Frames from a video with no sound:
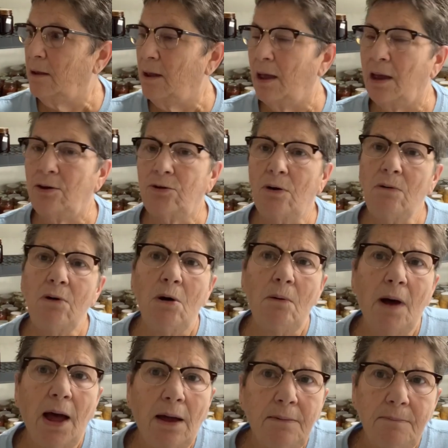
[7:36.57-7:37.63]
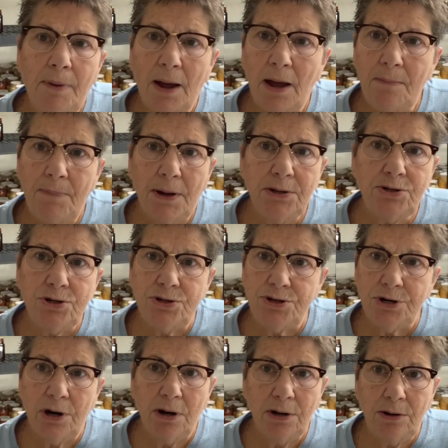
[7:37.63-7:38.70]
And don't go out and buy a bunch of
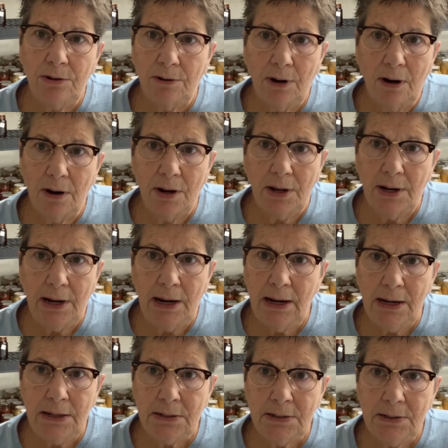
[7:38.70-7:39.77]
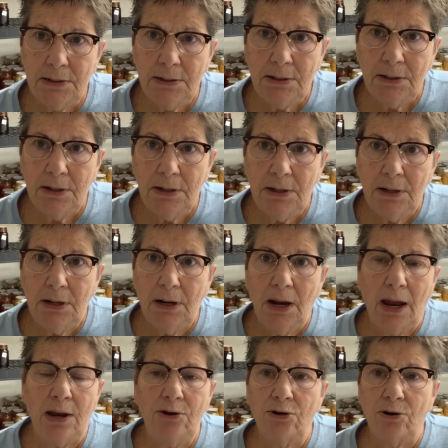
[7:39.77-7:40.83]
junk you're not going to eat
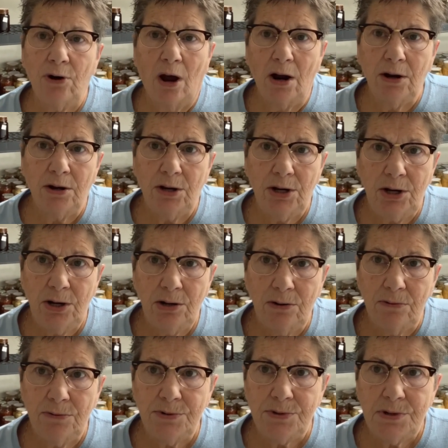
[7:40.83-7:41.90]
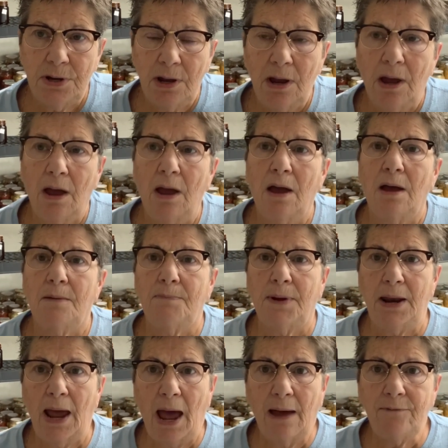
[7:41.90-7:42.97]
and you're not going to use. But
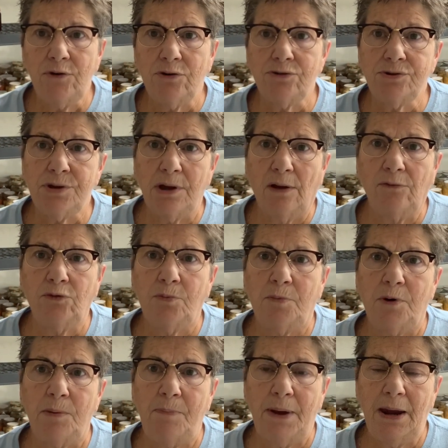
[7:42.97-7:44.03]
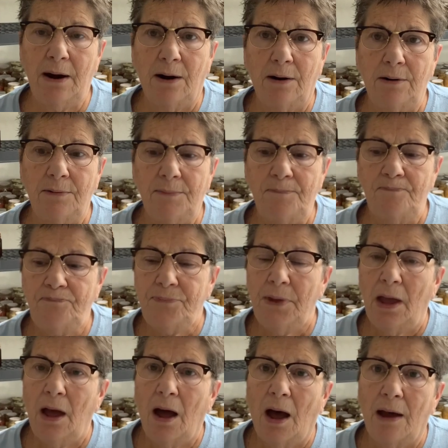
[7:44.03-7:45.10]
have yourselves prepared.
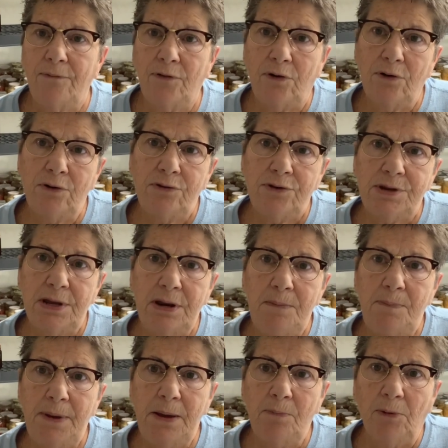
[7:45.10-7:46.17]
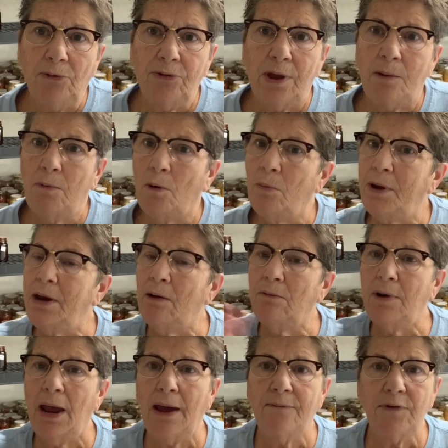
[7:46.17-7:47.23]
I've heard city people say, well, we
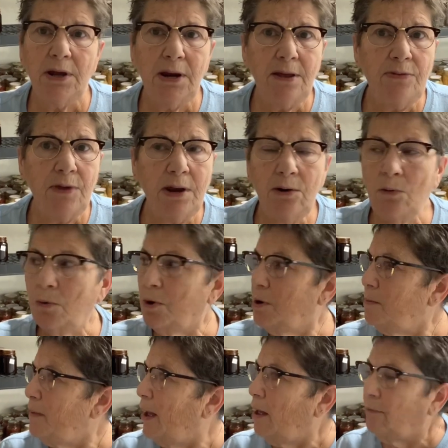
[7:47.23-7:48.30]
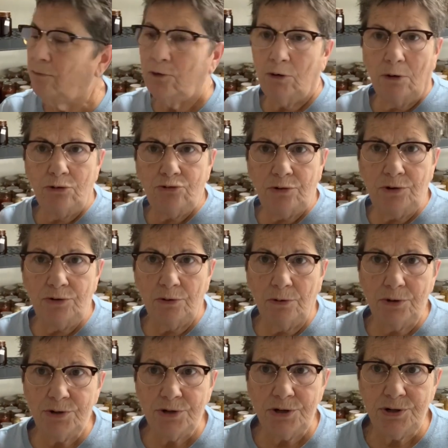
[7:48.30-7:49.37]
don't have anything to worry about. The grocery
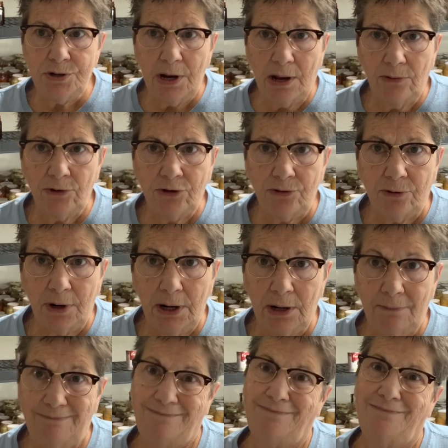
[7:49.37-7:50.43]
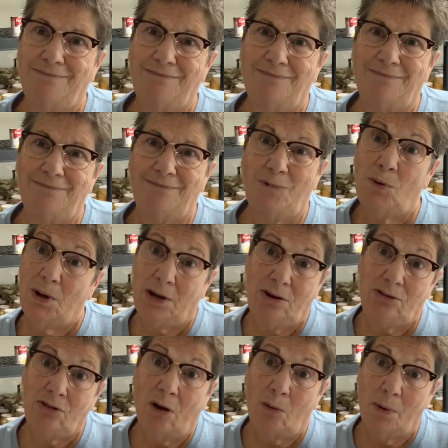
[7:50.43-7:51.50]
store just down the street. Well, you
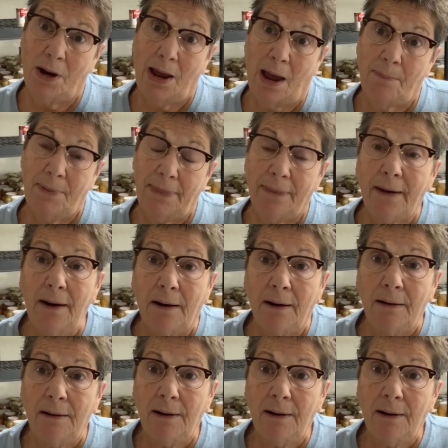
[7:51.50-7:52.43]
saw what happened there.